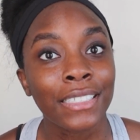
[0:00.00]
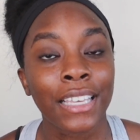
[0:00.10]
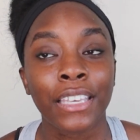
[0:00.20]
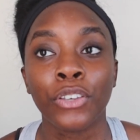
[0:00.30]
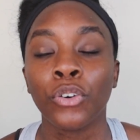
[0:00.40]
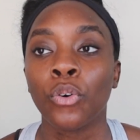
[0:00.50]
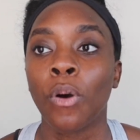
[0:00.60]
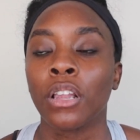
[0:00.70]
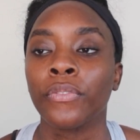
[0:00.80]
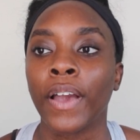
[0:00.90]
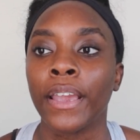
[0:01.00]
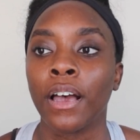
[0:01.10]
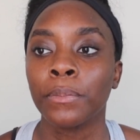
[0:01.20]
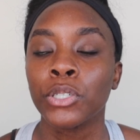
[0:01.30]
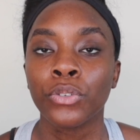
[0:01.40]
He's like, you'll qualify
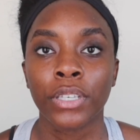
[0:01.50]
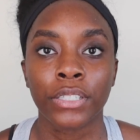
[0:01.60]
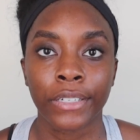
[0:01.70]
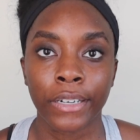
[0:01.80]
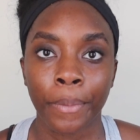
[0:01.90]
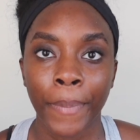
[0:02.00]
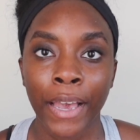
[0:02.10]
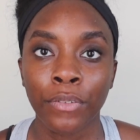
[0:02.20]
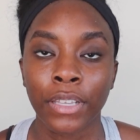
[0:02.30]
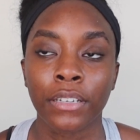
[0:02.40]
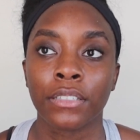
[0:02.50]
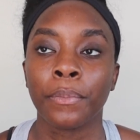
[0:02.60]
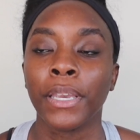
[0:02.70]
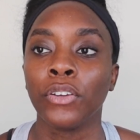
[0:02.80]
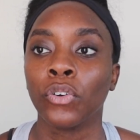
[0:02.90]
up to this certain amount. That
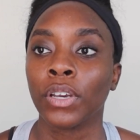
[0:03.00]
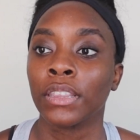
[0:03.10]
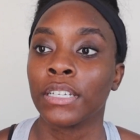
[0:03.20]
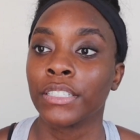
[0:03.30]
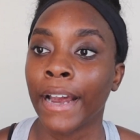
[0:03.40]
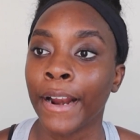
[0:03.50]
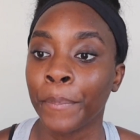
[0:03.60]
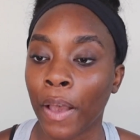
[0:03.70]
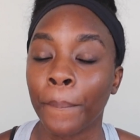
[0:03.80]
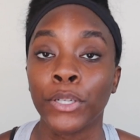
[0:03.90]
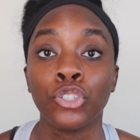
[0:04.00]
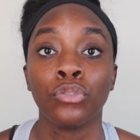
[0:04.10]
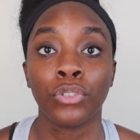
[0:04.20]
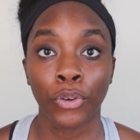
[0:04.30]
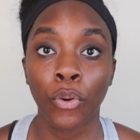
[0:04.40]
doesn't mean you'll get the entire amount, but
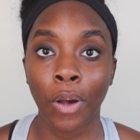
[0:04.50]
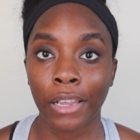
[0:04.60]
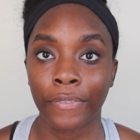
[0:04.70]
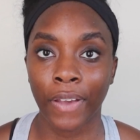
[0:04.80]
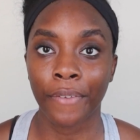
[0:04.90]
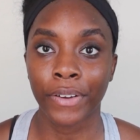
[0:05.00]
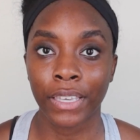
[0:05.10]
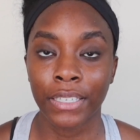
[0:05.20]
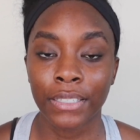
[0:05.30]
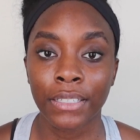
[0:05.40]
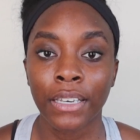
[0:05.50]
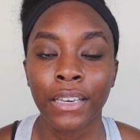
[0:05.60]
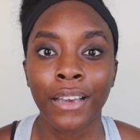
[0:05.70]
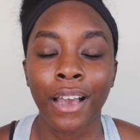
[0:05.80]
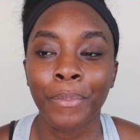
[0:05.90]
you do qualify for this.
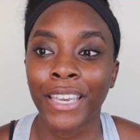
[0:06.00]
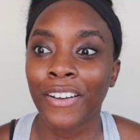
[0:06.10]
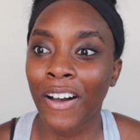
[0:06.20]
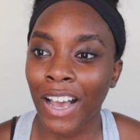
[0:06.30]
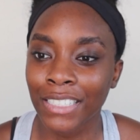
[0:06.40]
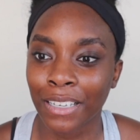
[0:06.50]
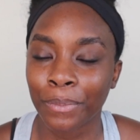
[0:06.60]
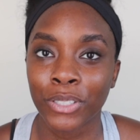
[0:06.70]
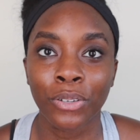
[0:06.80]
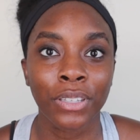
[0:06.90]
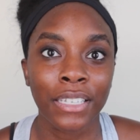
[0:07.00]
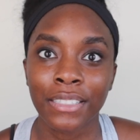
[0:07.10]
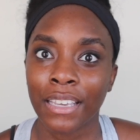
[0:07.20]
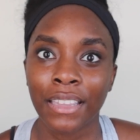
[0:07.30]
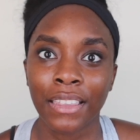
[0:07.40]
I'm like, awesome. So
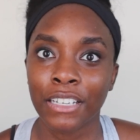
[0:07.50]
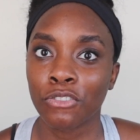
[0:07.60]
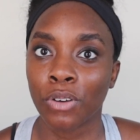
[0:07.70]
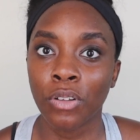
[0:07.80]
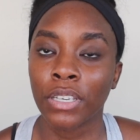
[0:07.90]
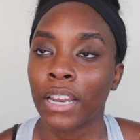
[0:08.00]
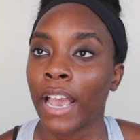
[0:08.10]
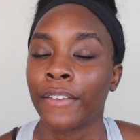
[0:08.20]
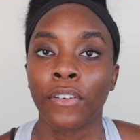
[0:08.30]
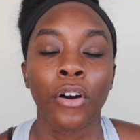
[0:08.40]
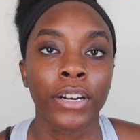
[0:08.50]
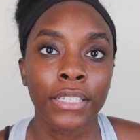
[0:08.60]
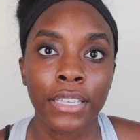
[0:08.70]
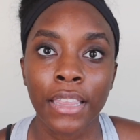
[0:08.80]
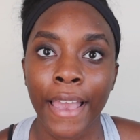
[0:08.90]
let's get things rolling. I've already
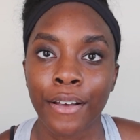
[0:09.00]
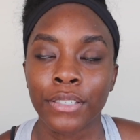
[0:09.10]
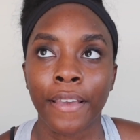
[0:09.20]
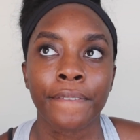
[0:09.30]
seen the house.